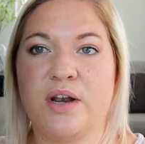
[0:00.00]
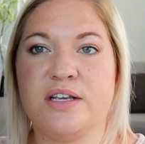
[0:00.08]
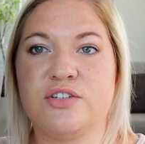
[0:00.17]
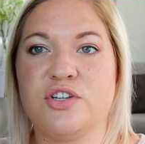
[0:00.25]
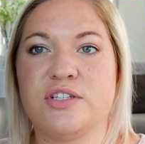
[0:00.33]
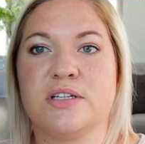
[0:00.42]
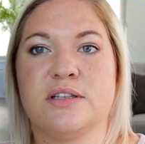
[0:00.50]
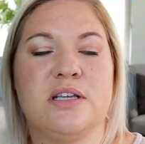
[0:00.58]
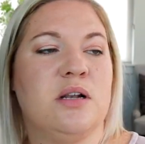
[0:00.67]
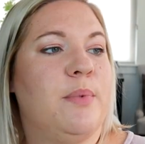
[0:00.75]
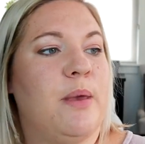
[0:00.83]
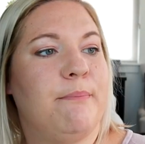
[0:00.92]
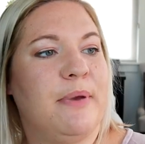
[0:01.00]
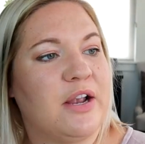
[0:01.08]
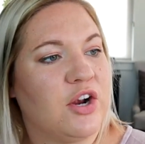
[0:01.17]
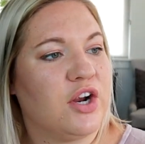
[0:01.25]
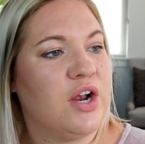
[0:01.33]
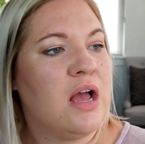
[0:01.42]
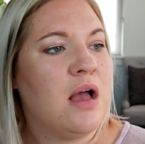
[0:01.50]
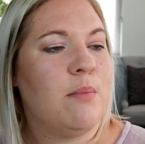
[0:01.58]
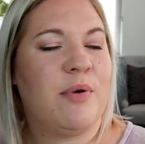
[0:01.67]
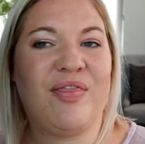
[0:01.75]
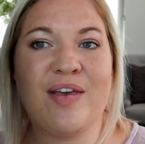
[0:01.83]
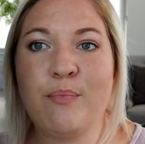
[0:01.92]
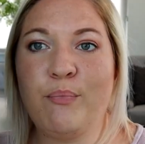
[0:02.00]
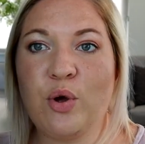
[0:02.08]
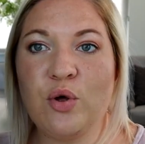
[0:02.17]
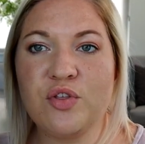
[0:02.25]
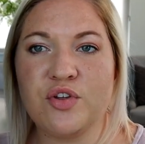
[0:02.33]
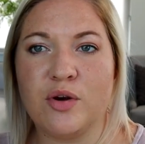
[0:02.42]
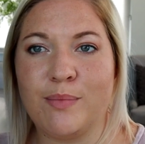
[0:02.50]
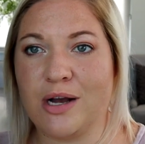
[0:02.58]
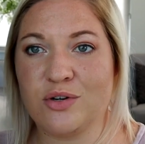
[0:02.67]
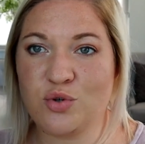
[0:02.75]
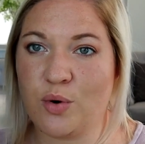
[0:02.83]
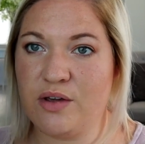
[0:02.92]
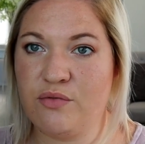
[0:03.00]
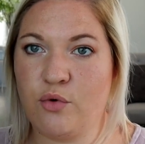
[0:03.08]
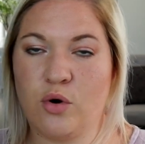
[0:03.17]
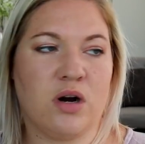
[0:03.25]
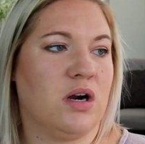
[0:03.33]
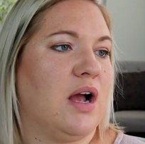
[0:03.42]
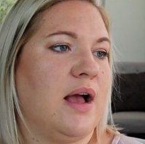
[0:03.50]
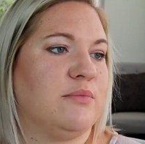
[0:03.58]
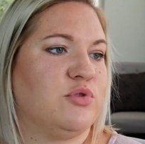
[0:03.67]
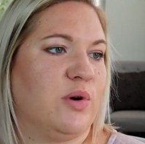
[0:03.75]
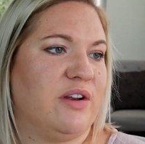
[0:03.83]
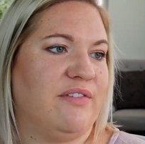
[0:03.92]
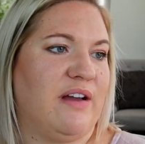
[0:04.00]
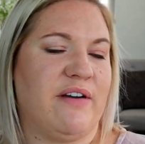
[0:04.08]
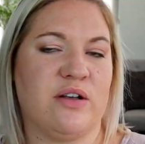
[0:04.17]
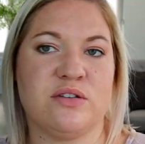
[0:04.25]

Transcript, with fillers: one is just a little bit bigger, but they both are about 24, um, 25